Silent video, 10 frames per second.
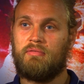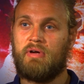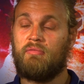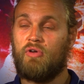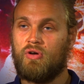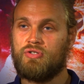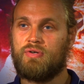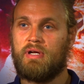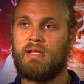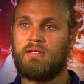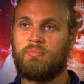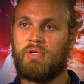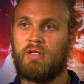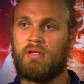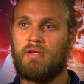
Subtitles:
We have long trainings, but